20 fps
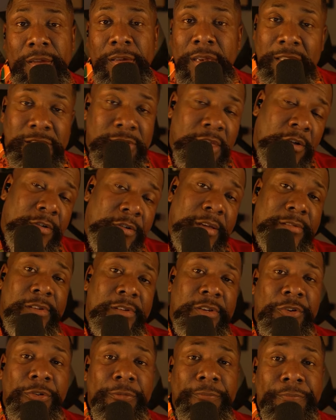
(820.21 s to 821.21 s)
That's all you have to
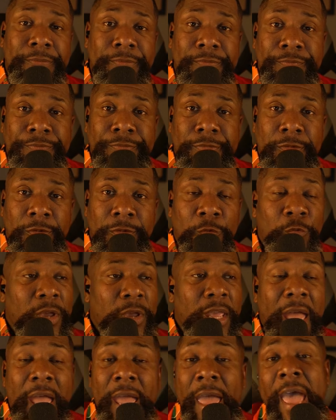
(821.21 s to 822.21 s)
do.
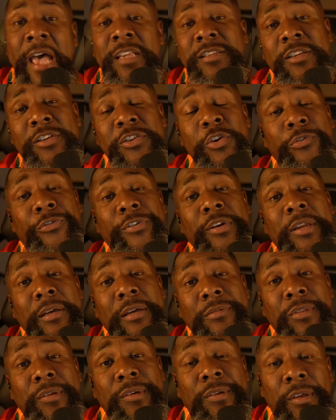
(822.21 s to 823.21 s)
We ain't asking you for
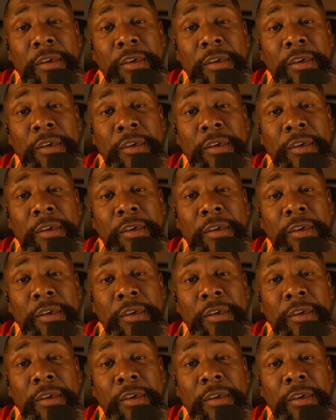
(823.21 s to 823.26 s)
nothing.